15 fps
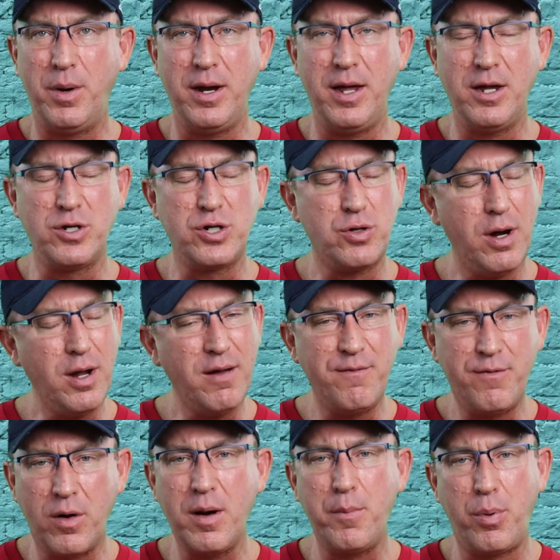But it struck
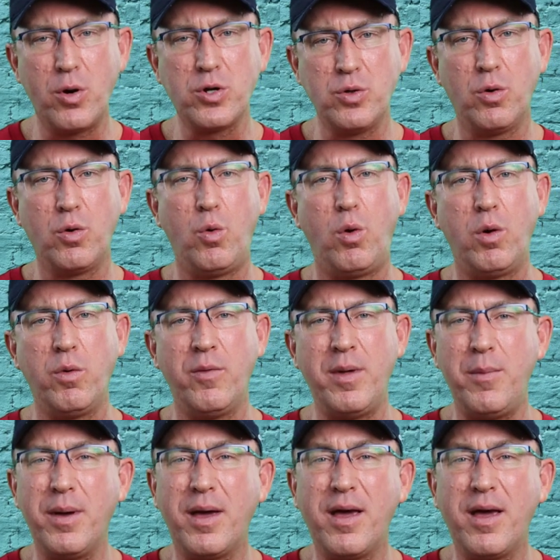a very personal chord with me